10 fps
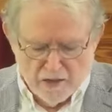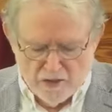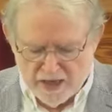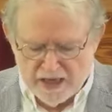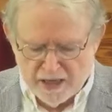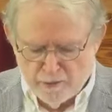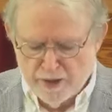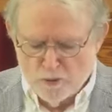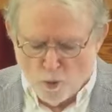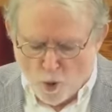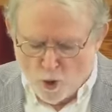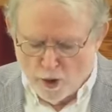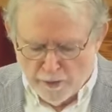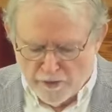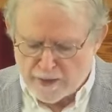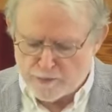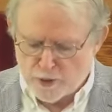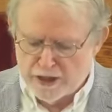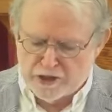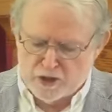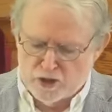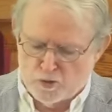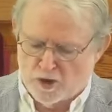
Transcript: that he had been warned that preachers